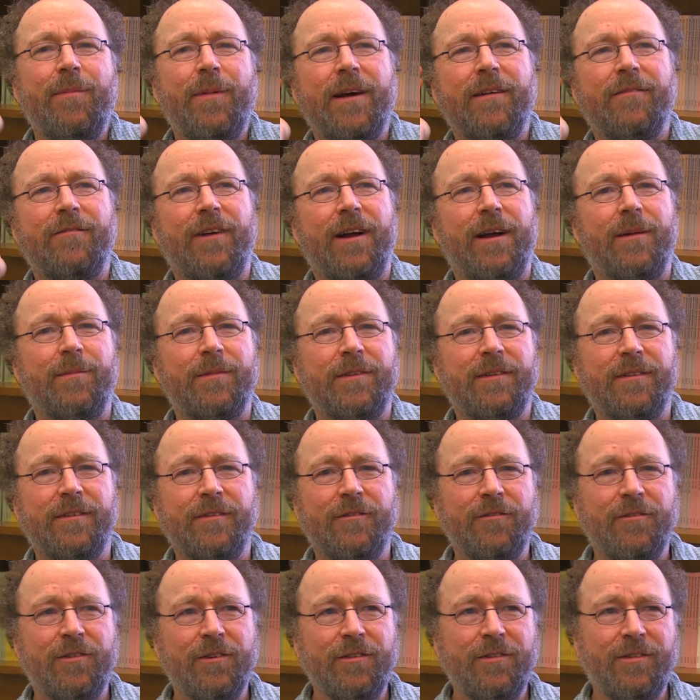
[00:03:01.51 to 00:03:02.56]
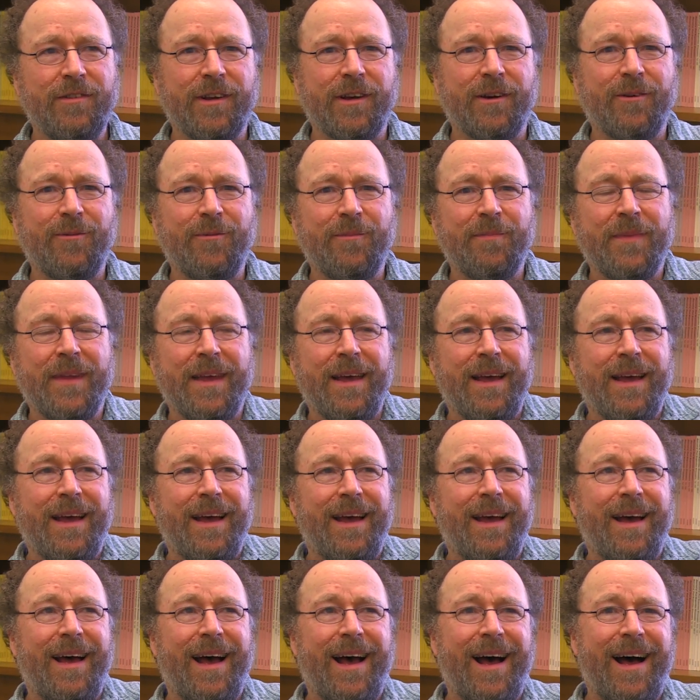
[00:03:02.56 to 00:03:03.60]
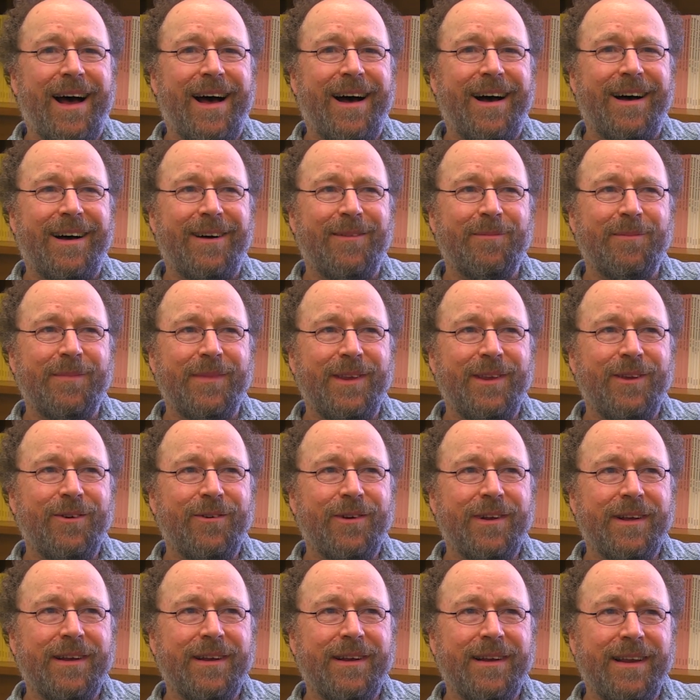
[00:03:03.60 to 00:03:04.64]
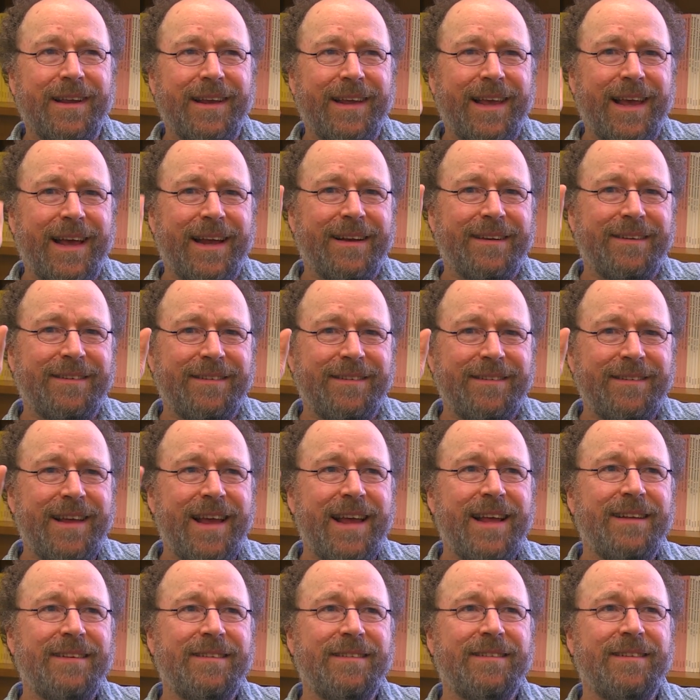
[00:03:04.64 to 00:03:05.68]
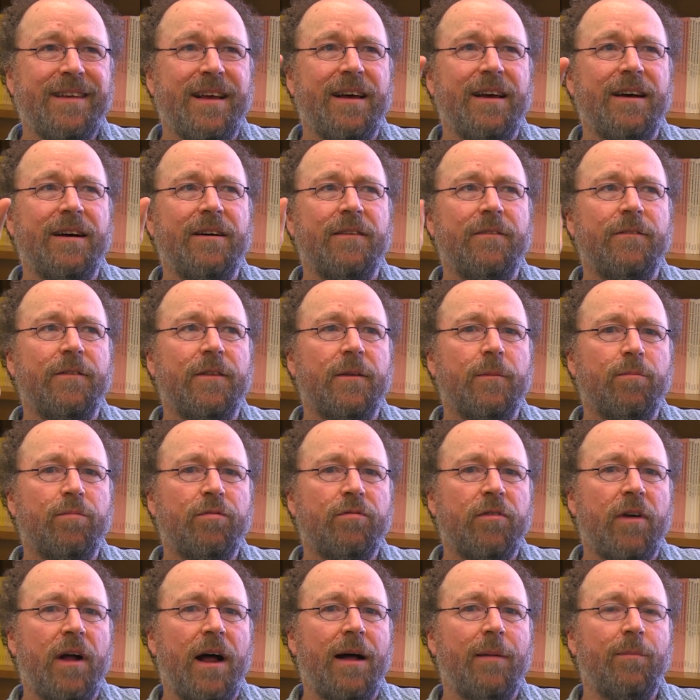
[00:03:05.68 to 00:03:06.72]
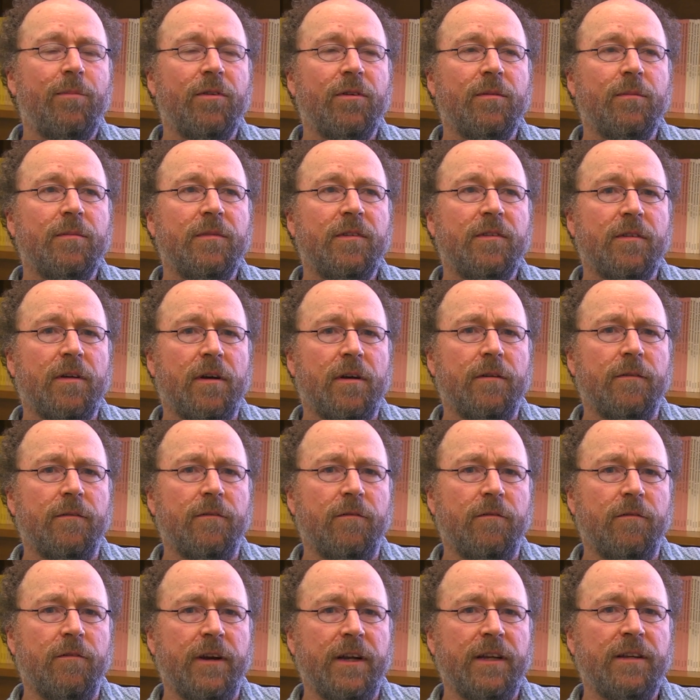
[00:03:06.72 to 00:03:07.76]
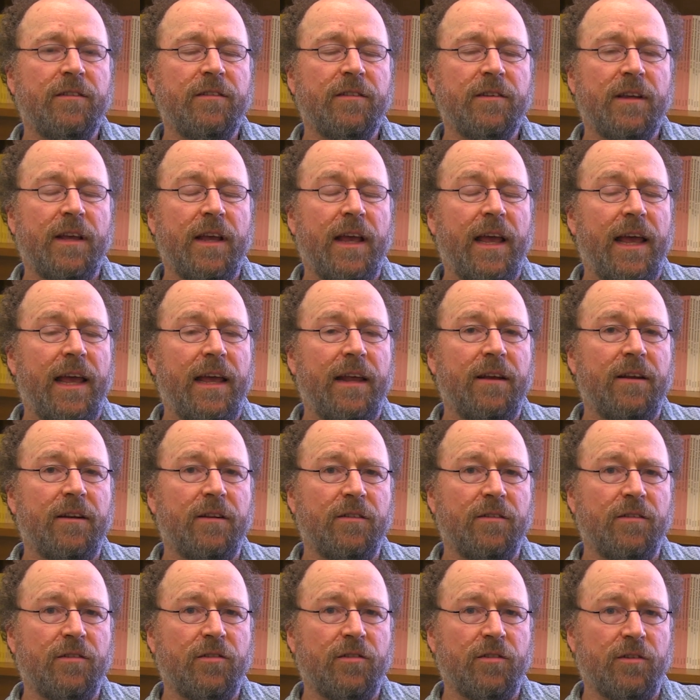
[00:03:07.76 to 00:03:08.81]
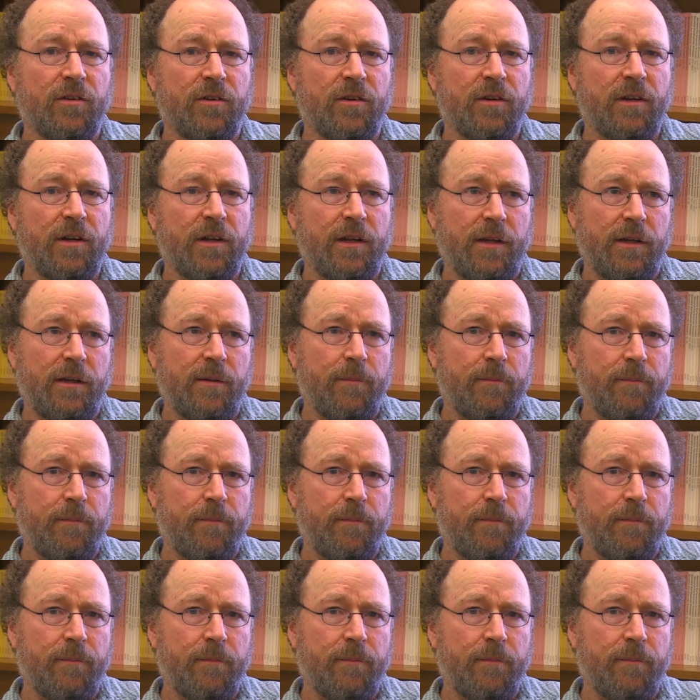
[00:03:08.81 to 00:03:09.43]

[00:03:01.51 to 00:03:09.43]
about Robinson Crusoe, um, you can get a sense of the problems of risk and uncertainty.